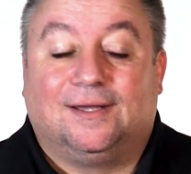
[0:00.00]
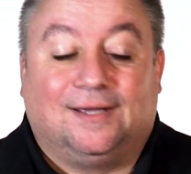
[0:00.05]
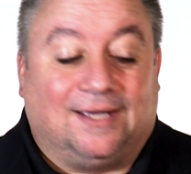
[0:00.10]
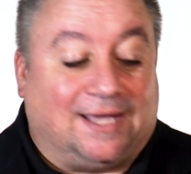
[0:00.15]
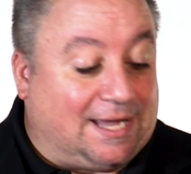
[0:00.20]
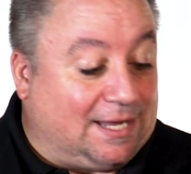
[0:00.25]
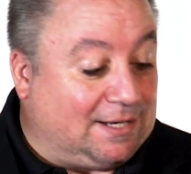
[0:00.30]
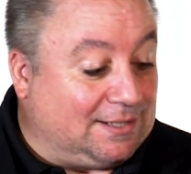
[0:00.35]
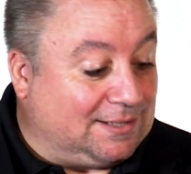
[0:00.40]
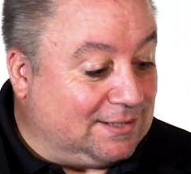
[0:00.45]

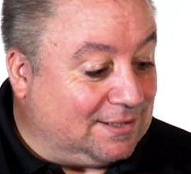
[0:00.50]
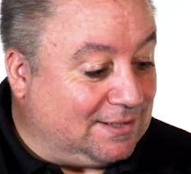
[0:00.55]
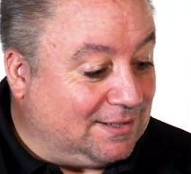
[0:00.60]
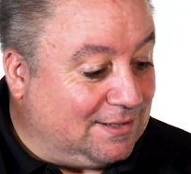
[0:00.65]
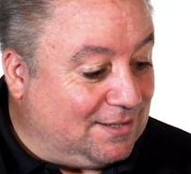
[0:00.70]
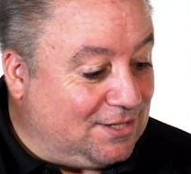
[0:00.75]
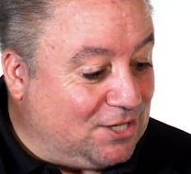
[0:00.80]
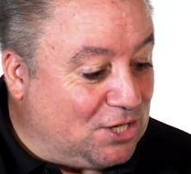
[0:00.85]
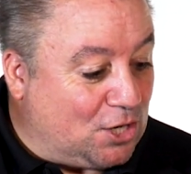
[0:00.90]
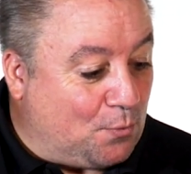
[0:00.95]
And,
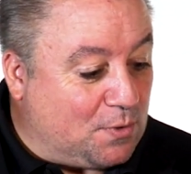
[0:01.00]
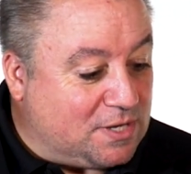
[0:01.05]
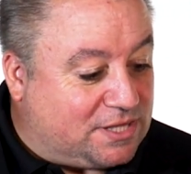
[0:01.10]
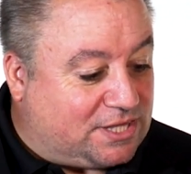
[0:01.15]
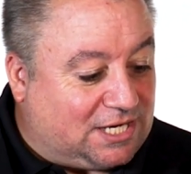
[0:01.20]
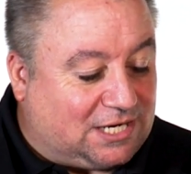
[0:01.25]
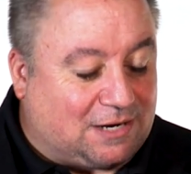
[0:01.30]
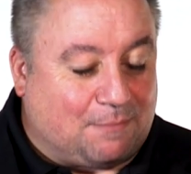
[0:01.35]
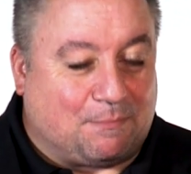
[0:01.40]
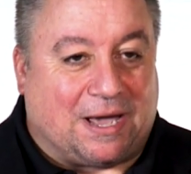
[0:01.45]
we
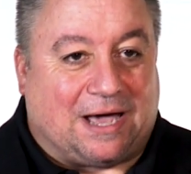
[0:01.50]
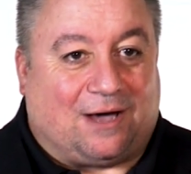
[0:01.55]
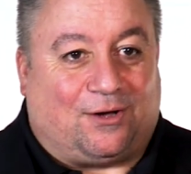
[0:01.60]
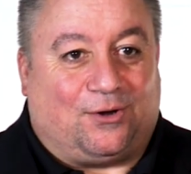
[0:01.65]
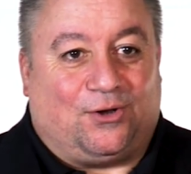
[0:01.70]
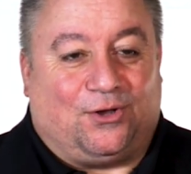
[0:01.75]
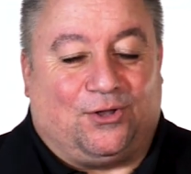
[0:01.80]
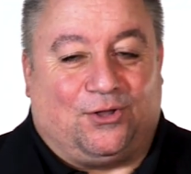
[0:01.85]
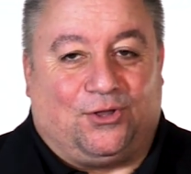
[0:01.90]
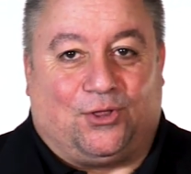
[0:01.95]
think
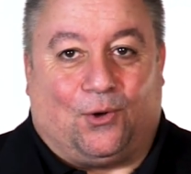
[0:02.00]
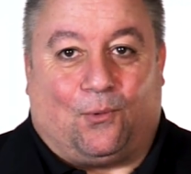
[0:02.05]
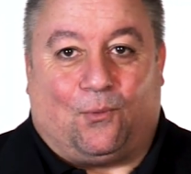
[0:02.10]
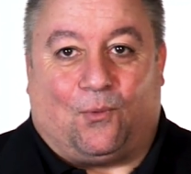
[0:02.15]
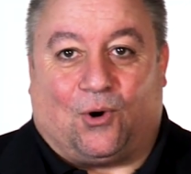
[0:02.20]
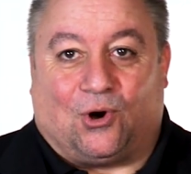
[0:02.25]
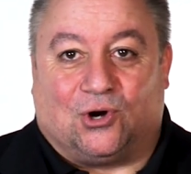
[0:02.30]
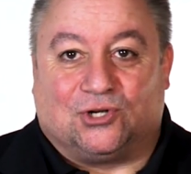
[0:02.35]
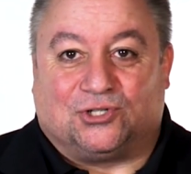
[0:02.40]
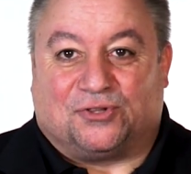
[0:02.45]
about the
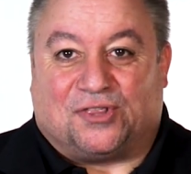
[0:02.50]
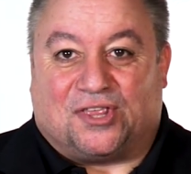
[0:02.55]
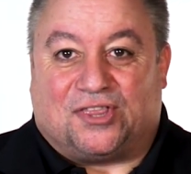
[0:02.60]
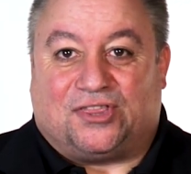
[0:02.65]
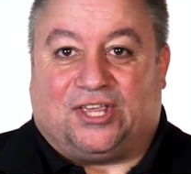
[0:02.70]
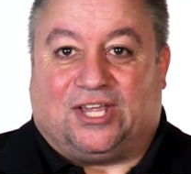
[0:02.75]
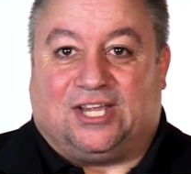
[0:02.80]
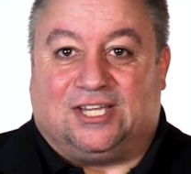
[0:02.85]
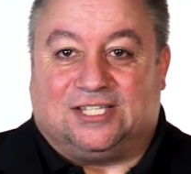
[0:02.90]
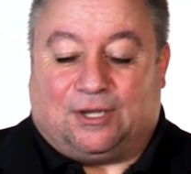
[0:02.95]
words or the
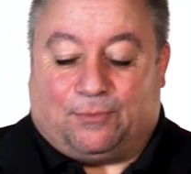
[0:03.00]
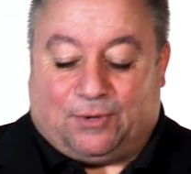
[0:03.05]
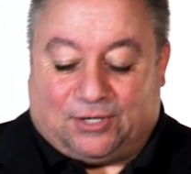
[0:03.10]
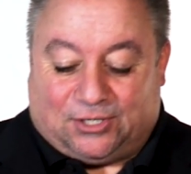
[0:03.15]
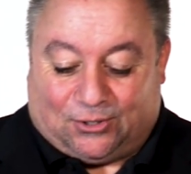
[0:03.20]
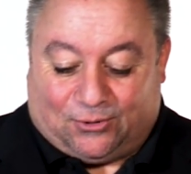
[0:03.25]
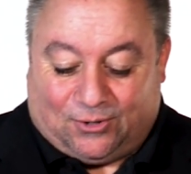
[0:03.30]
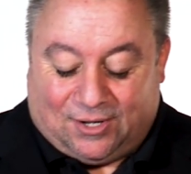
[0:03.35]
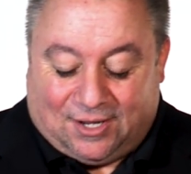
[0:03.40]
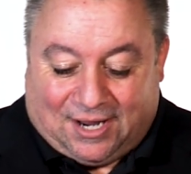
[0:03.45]
things that we
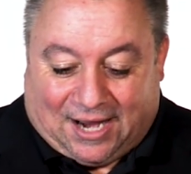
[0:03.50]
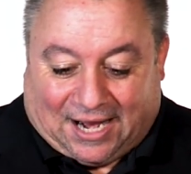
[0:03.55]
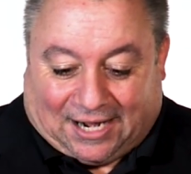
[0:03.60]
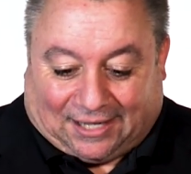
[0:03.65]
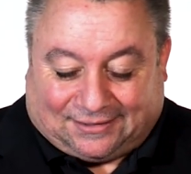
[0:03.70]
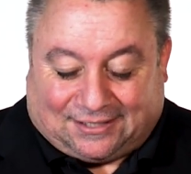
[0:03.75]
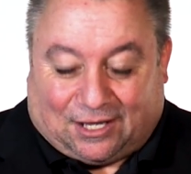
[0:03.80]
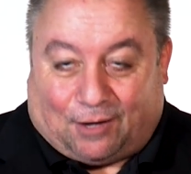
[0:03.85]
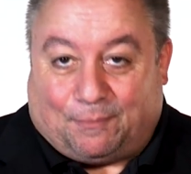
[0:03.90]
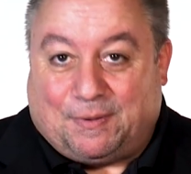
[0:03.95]
do, and
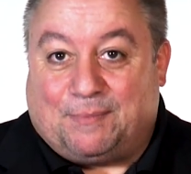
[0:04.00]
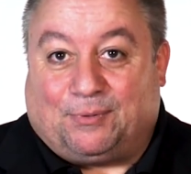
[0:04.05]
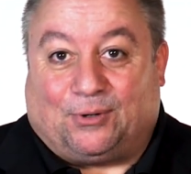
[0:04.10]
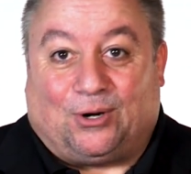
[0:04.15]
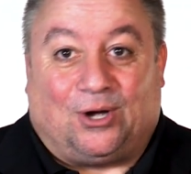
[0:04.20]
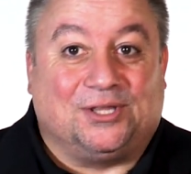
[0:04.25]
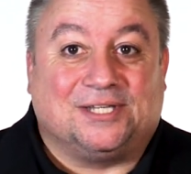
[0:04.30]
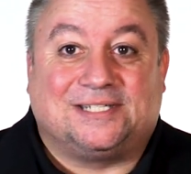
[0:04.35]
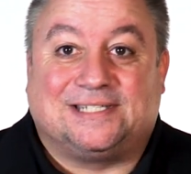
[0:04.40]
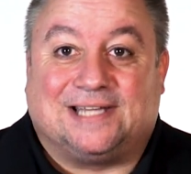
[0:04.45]
I'll tell people
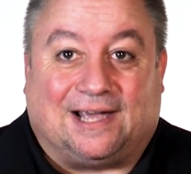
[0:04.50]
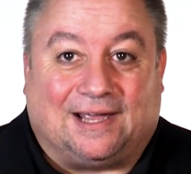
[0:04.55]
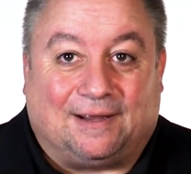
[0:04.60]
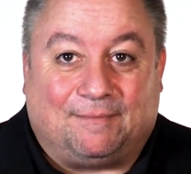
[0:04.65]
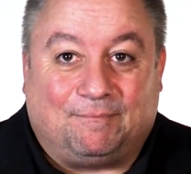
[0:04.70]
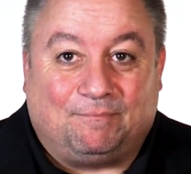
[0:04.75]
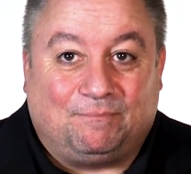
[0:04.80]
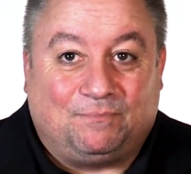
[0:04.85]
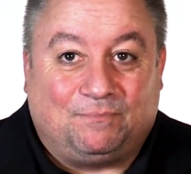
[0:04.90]
all the time,